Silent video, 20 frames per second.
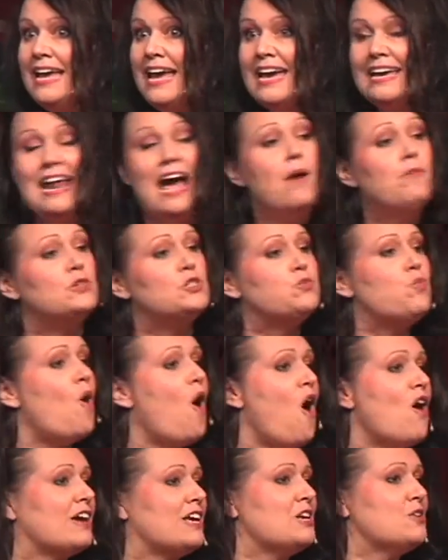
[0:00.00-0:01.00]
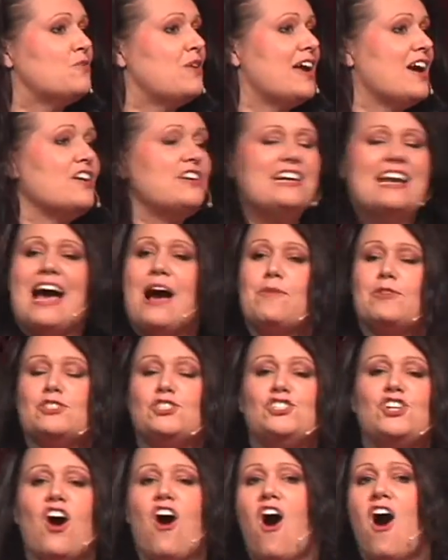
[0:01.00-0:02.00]
And I was walking around, and I
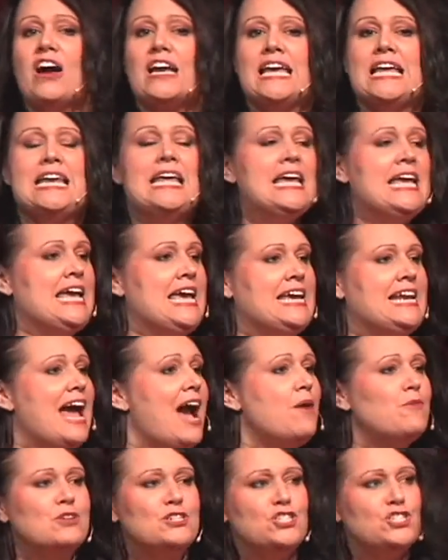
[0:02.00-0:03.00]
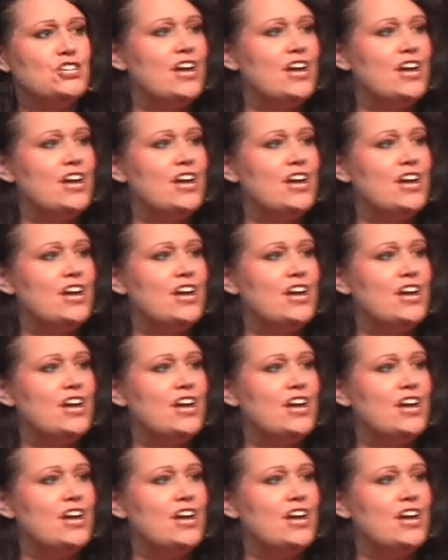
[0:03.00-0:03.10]
was talking, and I was